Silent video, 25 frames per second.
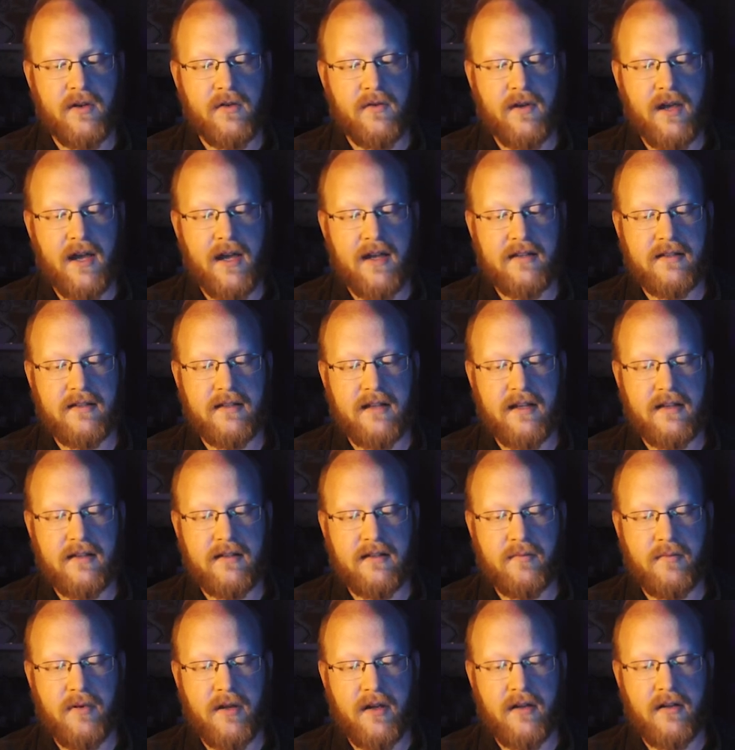When you cast
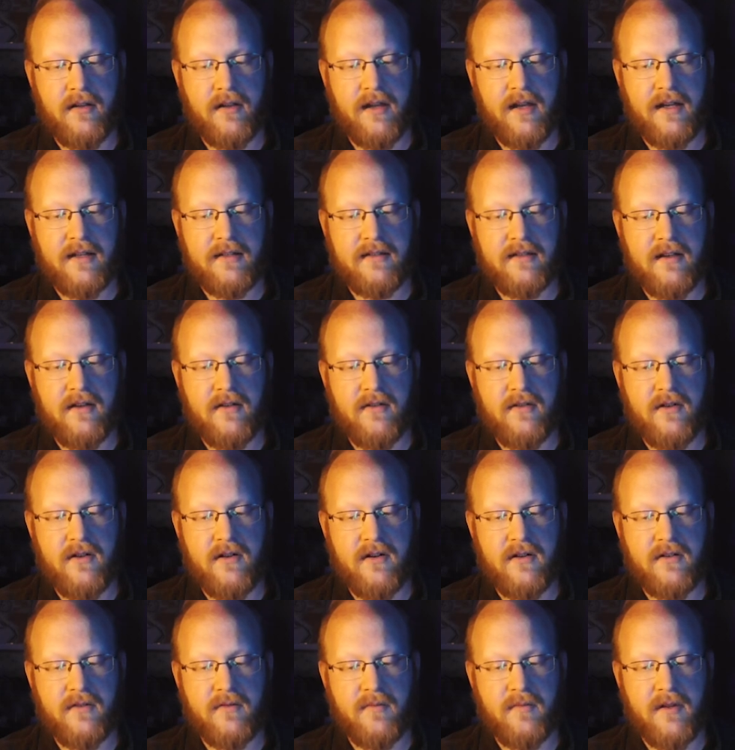that spell, exile
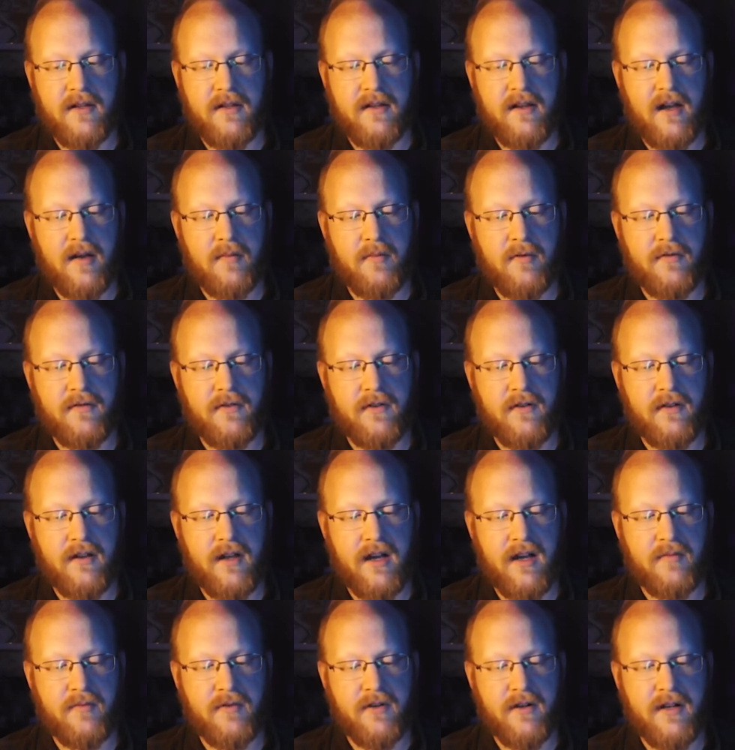cards from the top of
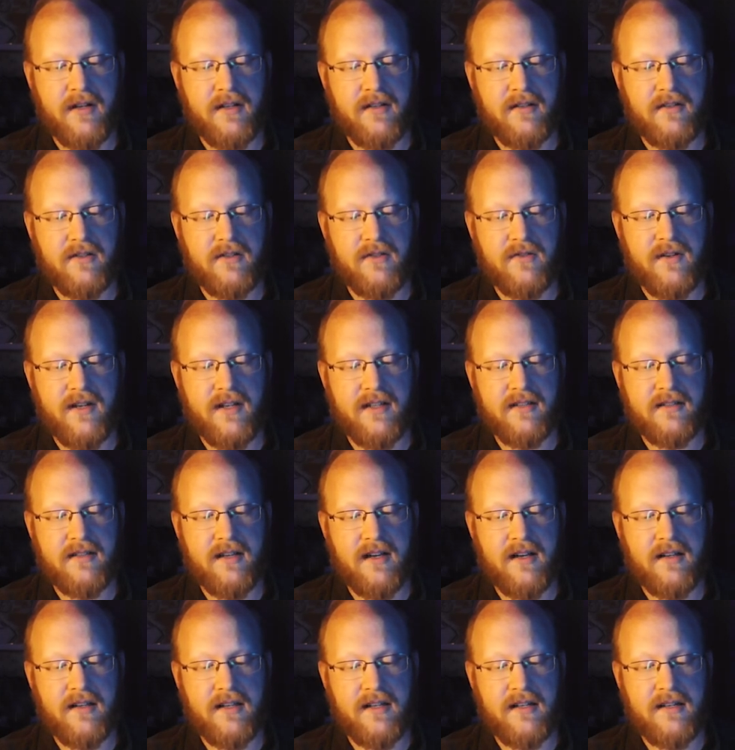your library until you
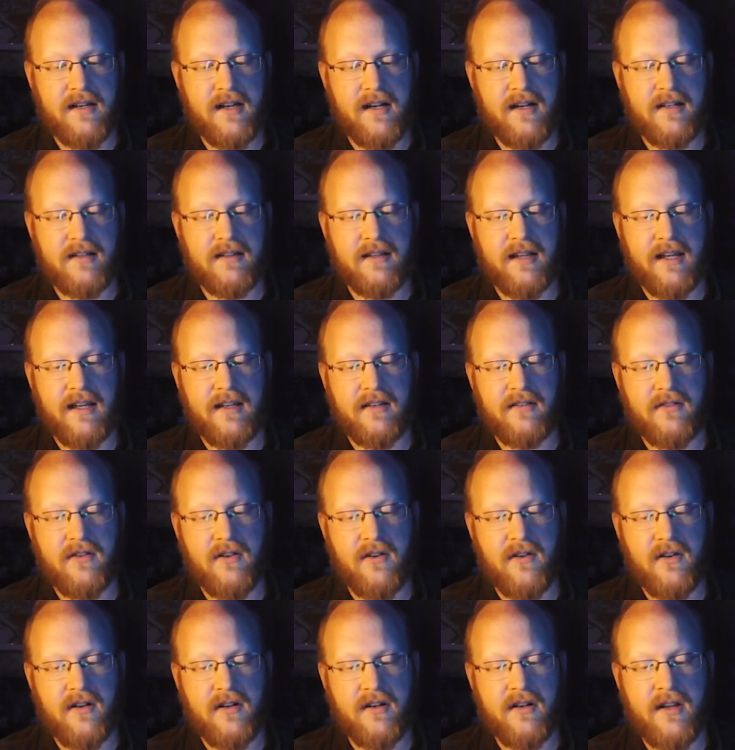exile a
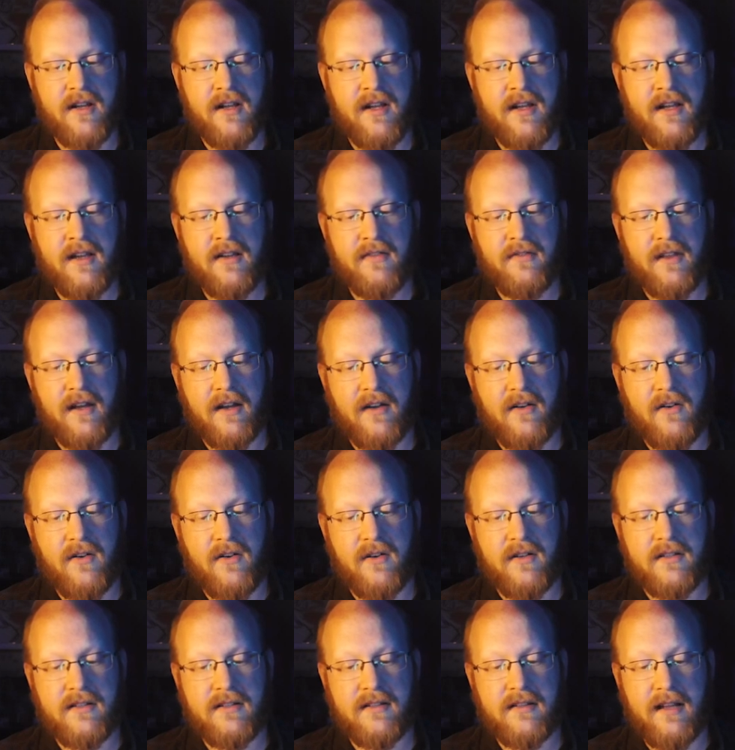non-land card that
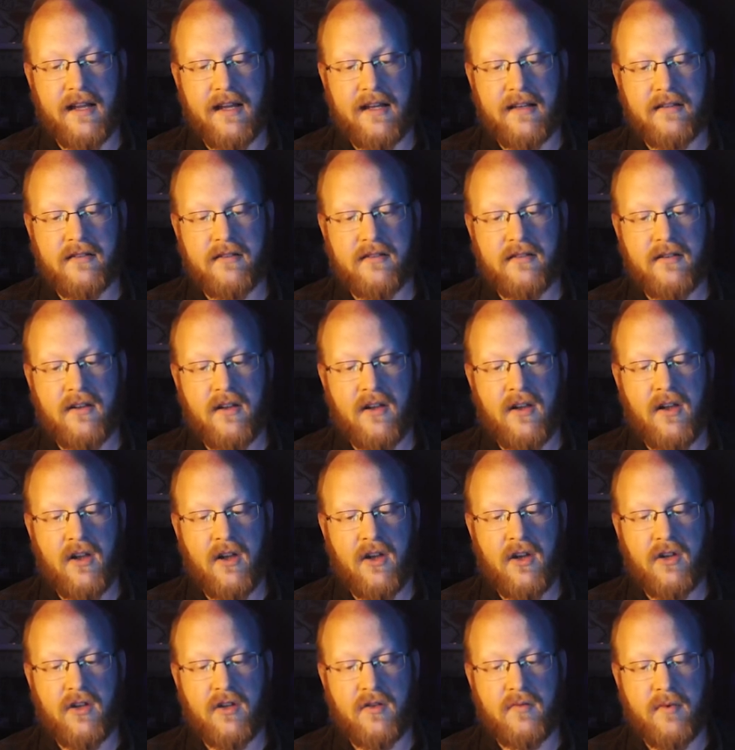costs less.
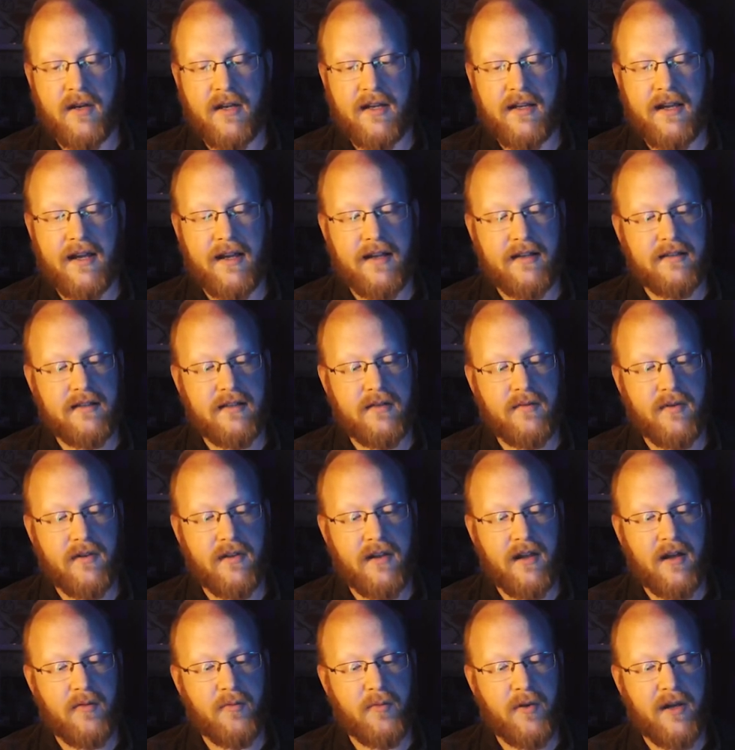You may cast
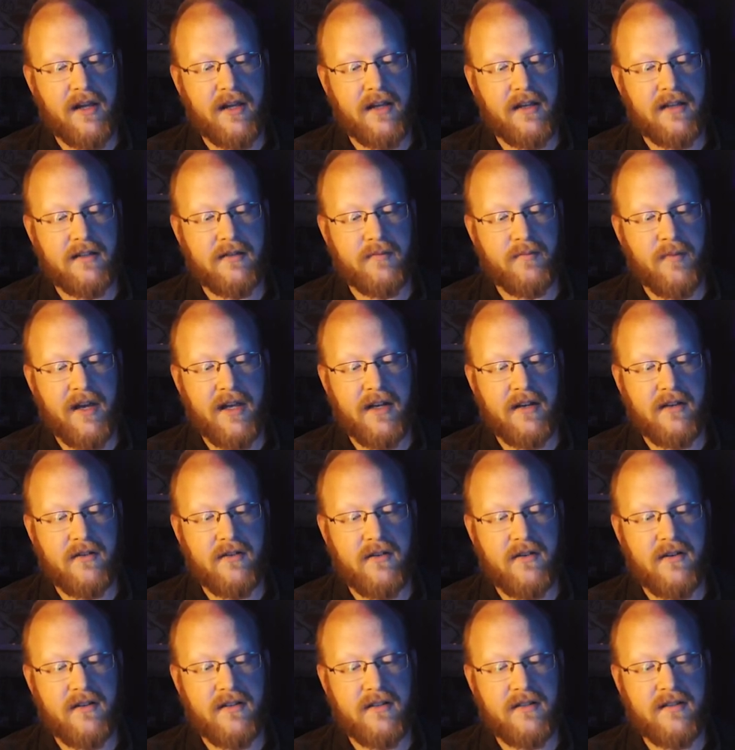it without paying its
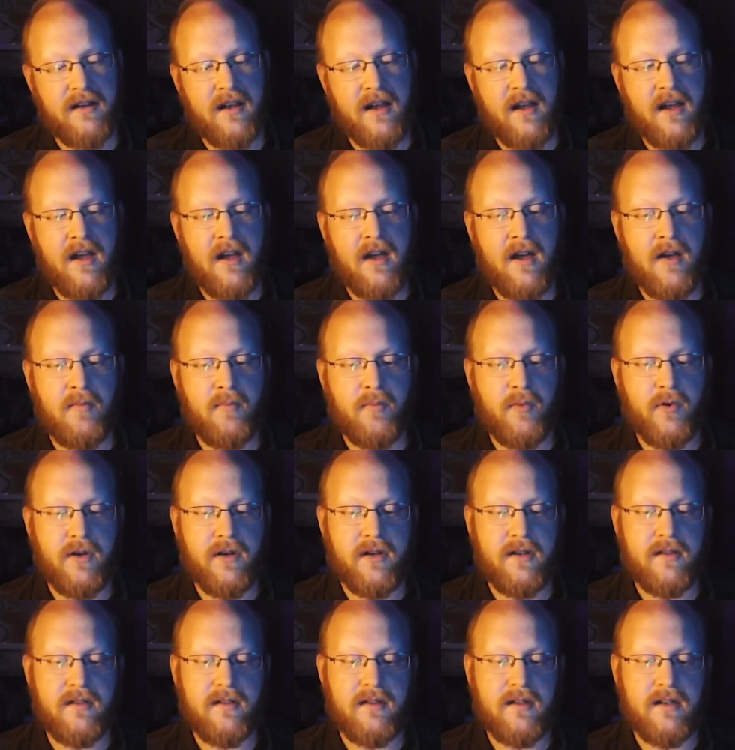mana cost.
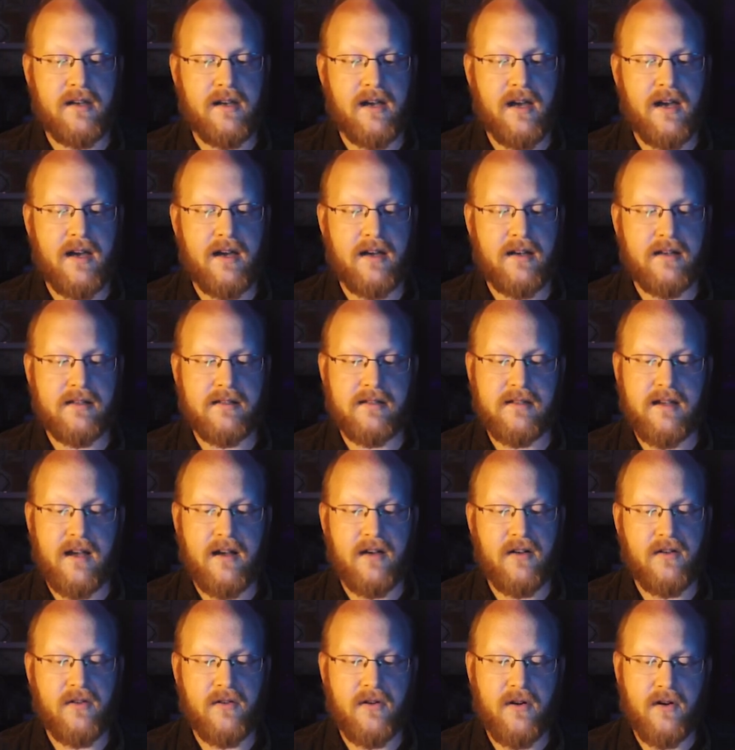Put the
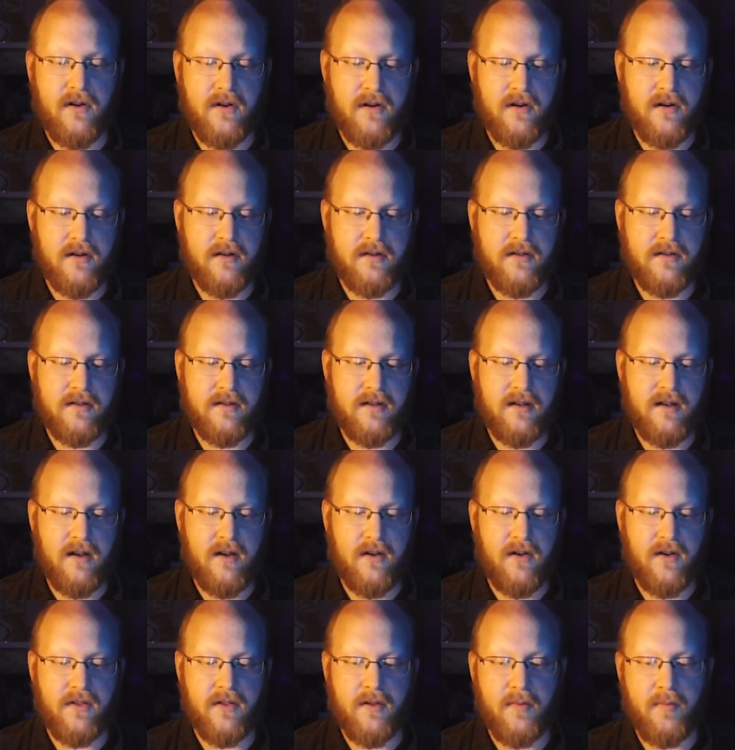exile cards
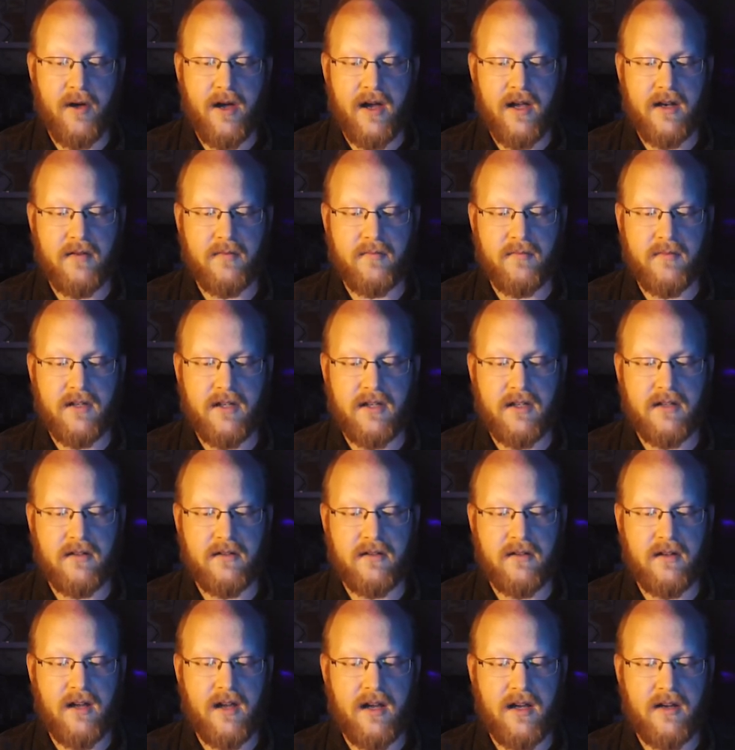on the bottom
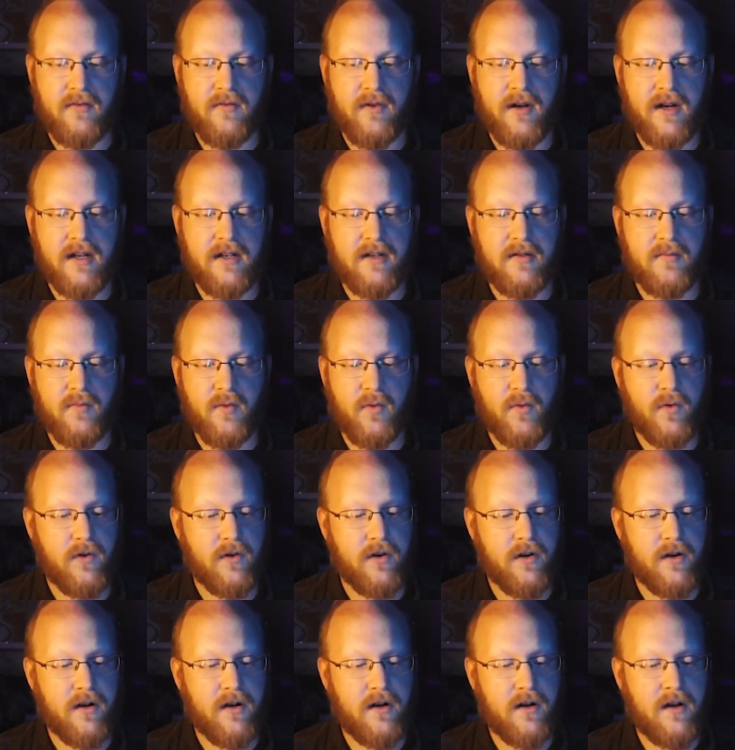in a random
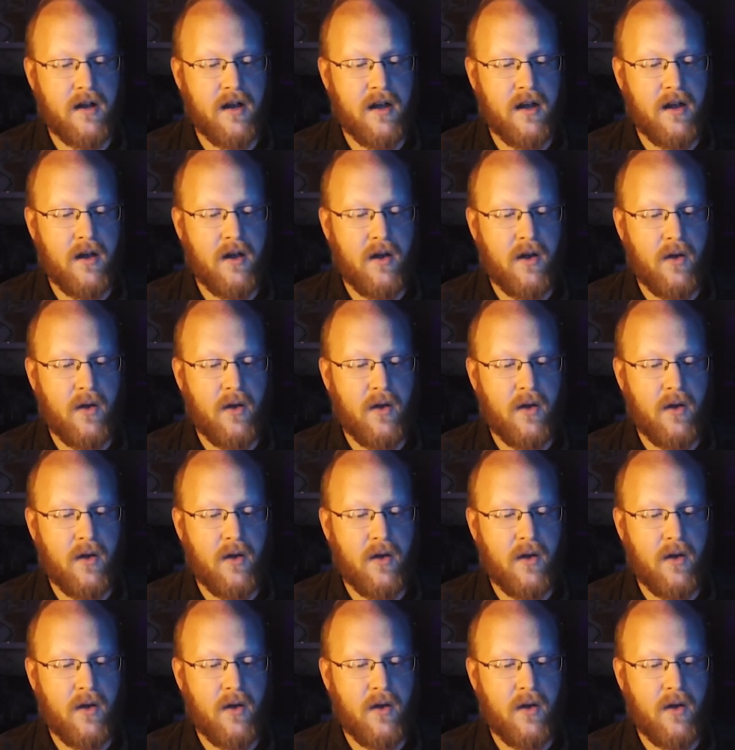order.